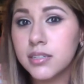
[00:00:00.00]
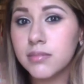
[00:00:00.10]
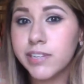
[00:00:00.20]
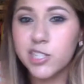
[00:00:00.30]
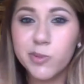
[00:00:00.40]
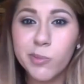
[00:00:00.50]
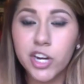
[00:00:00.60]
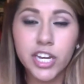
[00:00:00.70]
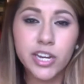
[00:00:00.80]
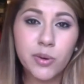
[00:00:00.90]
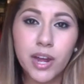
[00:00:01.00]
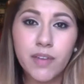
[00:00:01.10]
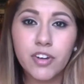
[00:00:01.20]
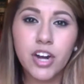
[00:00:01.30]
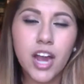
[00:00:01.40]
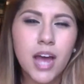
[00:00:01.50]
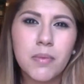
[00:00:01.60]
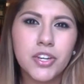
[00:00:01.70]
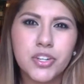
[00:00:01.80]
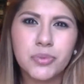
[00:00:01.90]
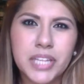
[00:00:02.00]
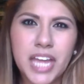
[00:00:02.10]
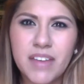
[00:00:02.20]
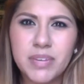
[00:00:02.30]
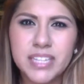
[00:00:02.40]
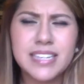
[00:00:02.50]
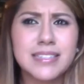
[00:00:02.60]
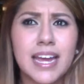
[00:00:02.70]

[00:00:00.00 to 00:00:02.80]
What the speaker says: a supermarket or whatever. I don't really have big things.